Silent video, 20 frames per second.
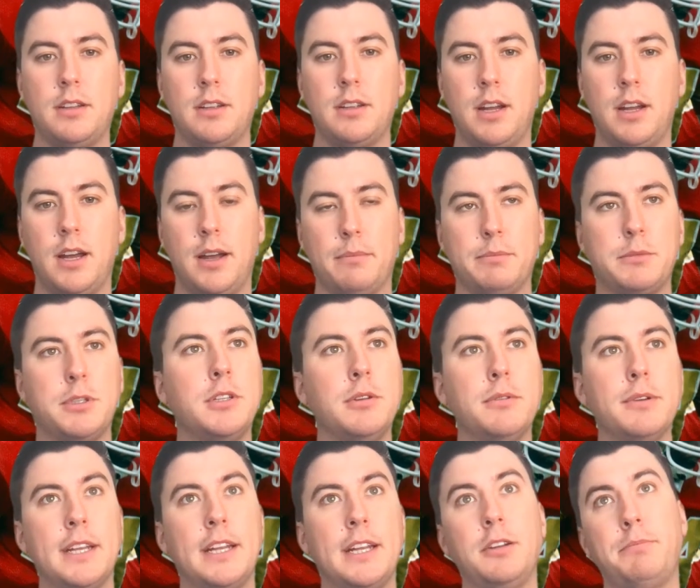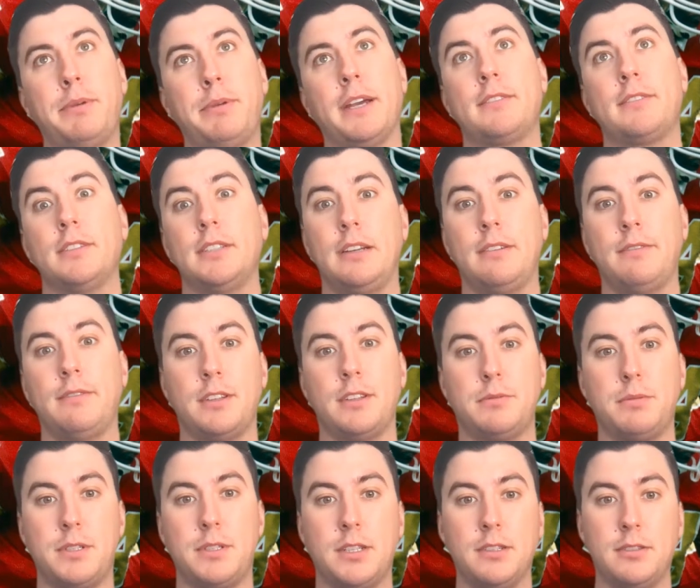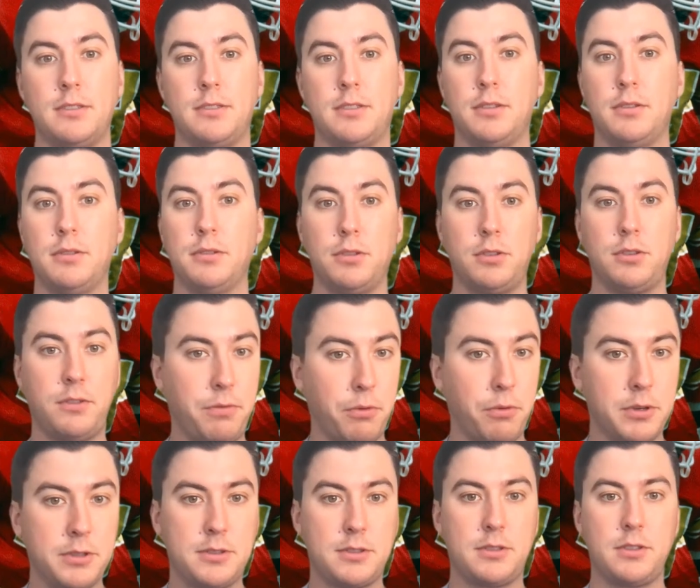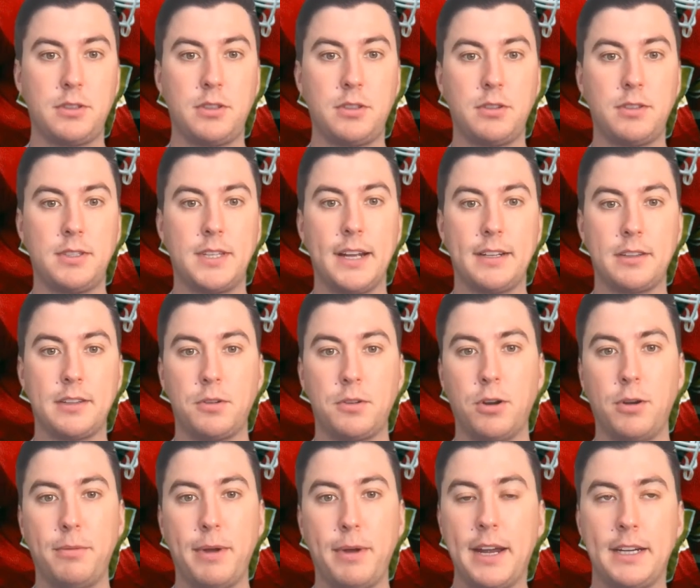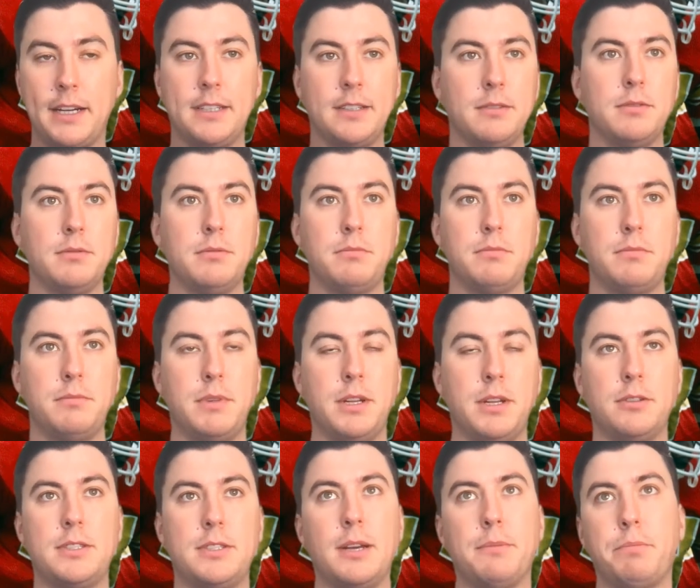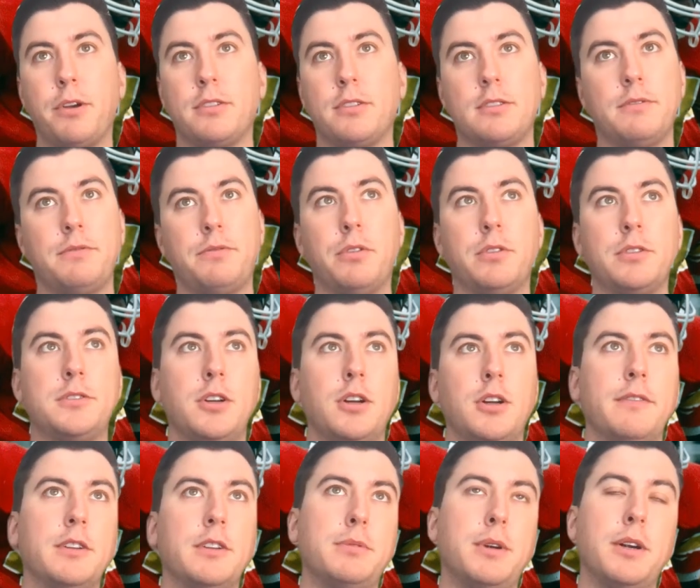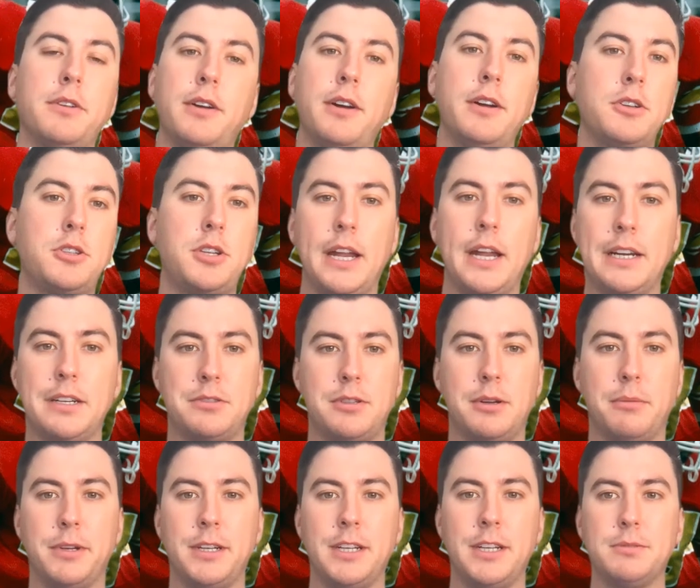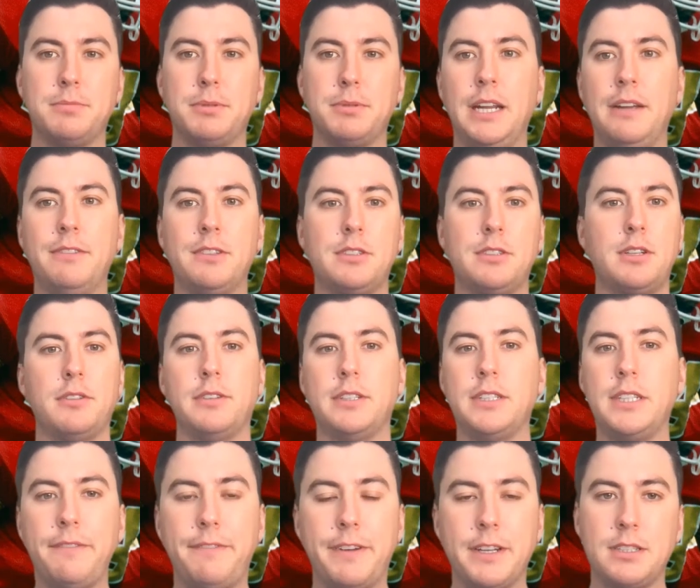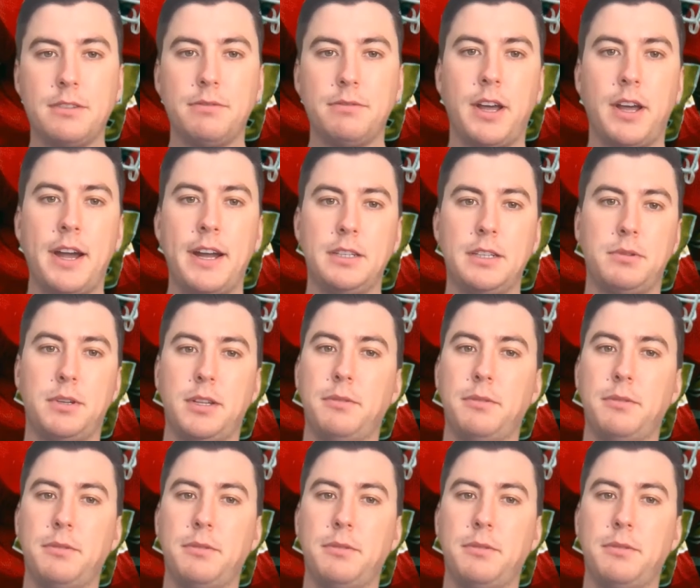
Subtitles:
to do what they do best on defense, which is to sack the quarterback and intercept balls and force turnovers. We don't know how Chang's dribbling is, but even so, their defensive line is